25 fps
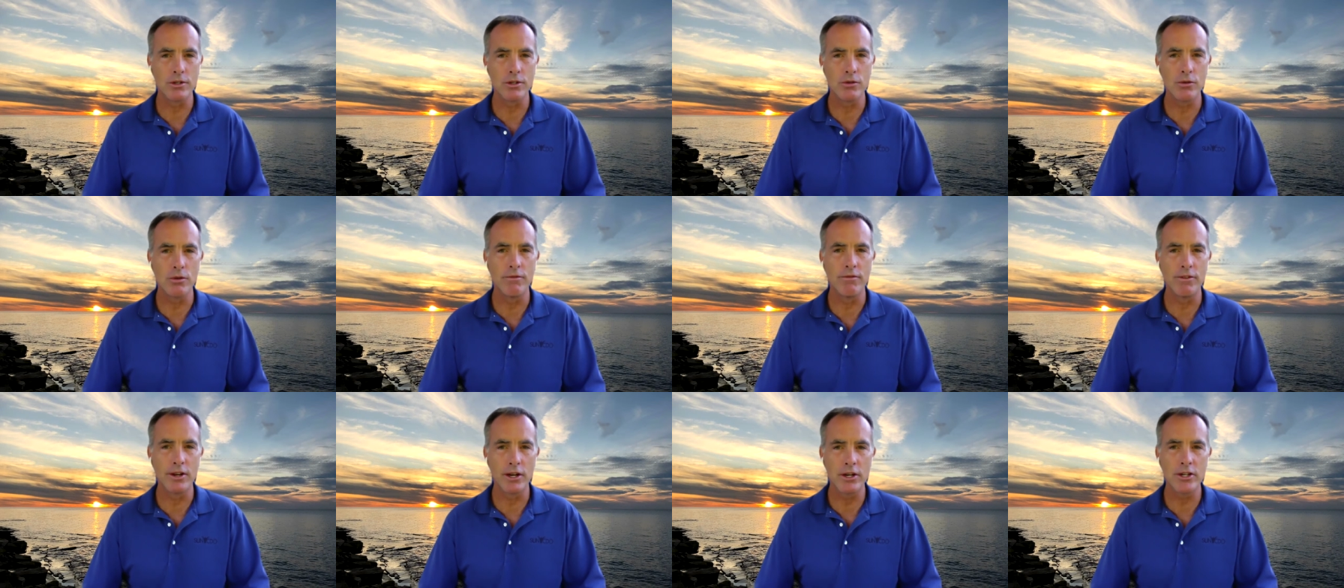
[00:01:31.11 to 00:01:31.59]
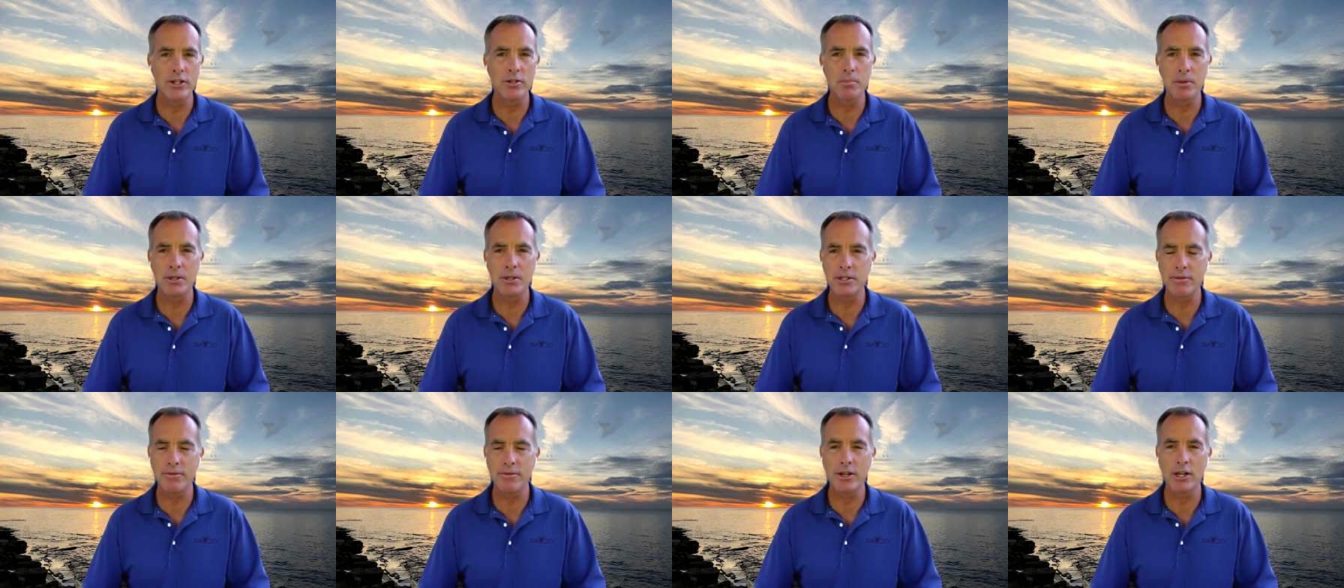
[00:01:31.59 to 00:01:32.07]
to a very
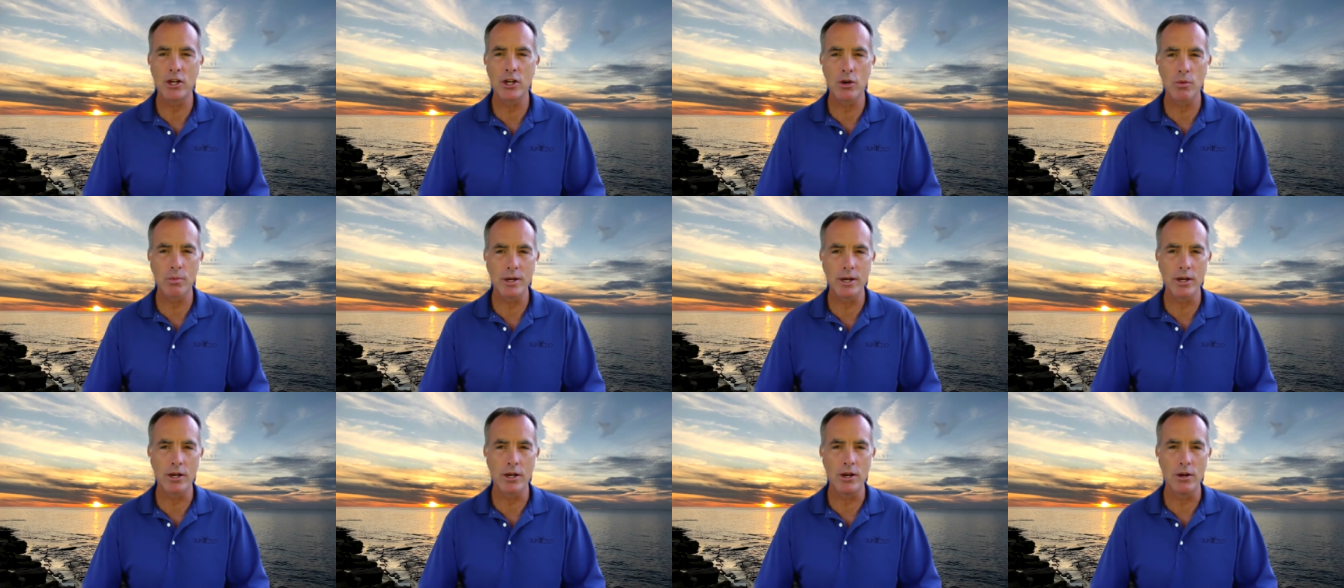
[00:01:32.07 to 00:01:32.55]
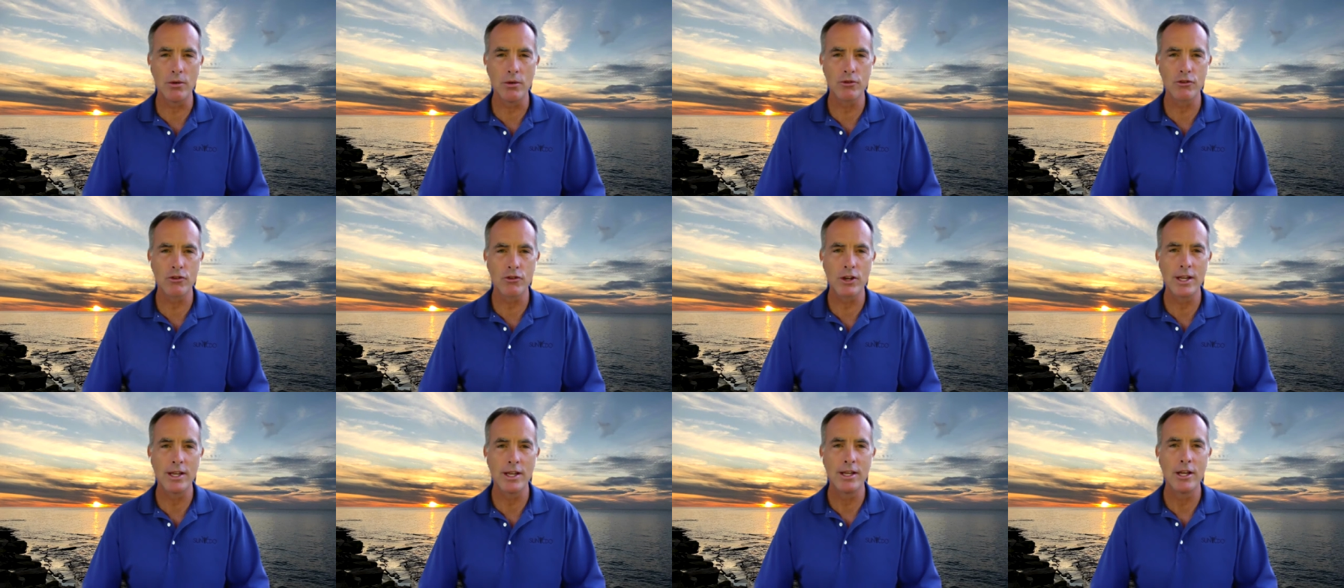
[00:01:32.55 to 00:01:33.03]
specific career
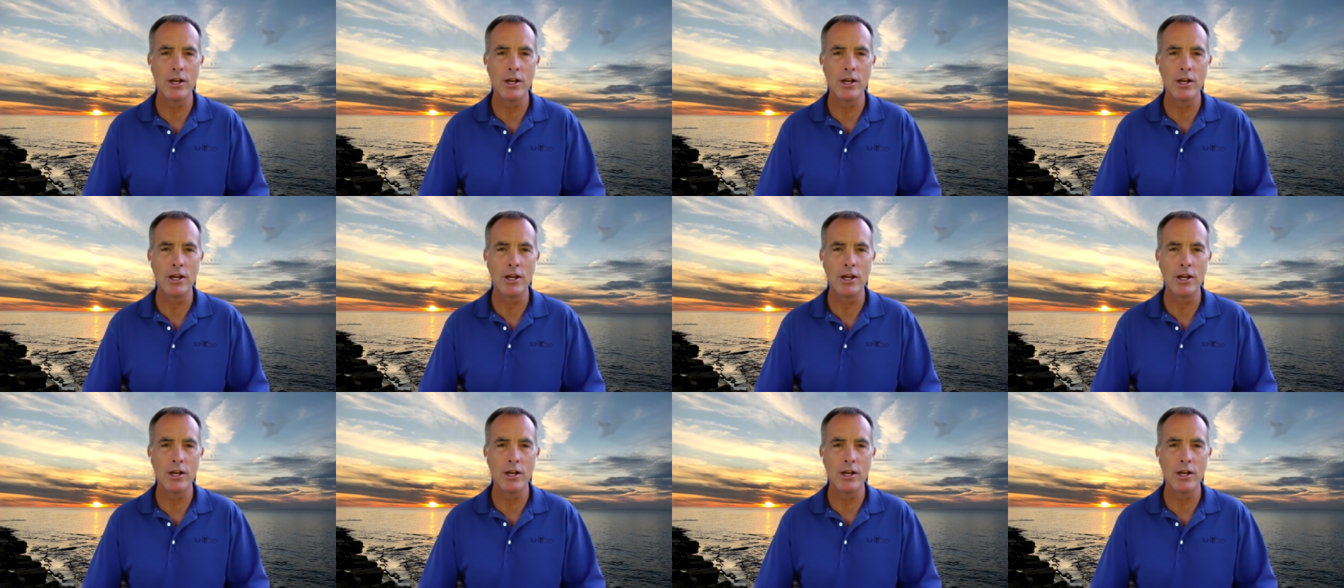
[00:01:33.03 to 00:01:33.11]
coach